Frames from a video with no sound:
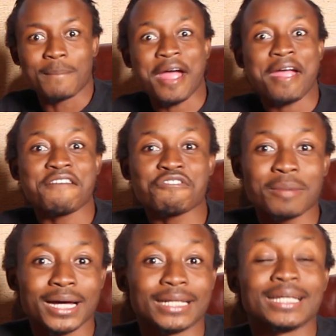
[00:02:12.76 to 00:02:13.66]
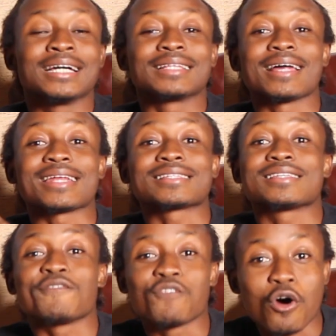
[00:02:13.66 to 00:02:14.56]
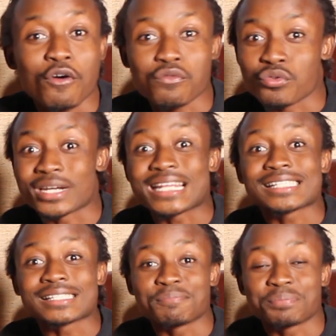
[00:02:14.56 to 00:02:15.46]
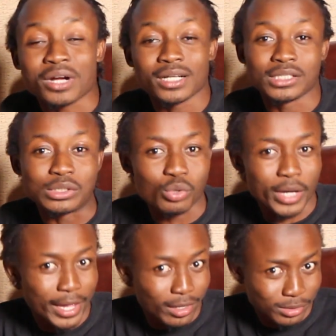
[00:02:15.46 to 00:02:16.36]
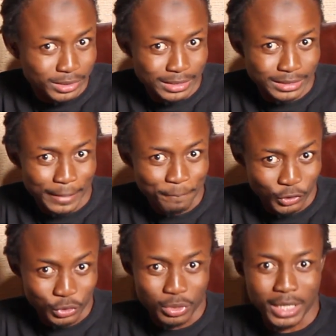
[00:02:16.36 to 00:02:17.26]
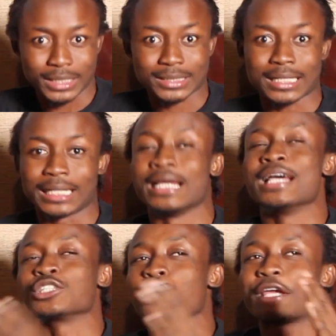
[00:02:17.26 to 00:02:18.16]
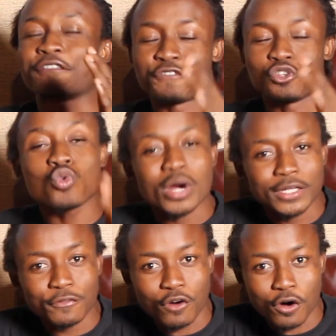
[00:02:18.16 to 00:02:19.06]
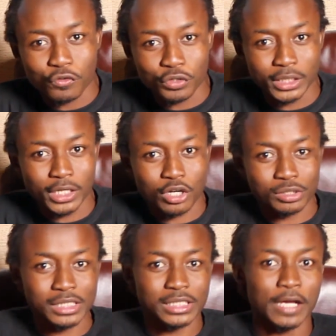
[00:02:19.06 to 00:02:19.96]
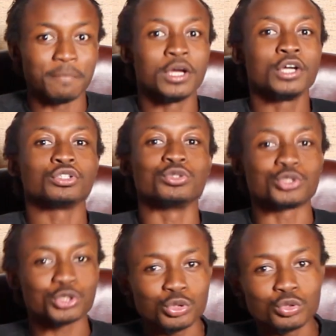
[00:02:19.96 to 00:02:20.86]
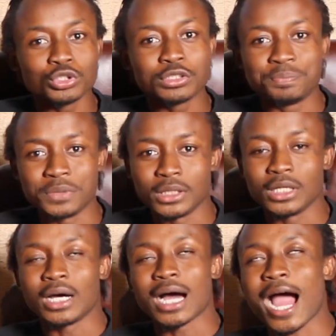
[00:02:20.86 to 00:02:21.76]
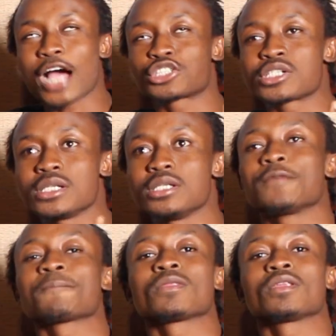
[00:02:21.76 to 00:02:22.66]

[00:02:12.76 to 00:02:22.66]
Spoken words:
by everybody that is involved with this brand new ecosystem. You understand? So if you are involved with the ecosystem, you should be actually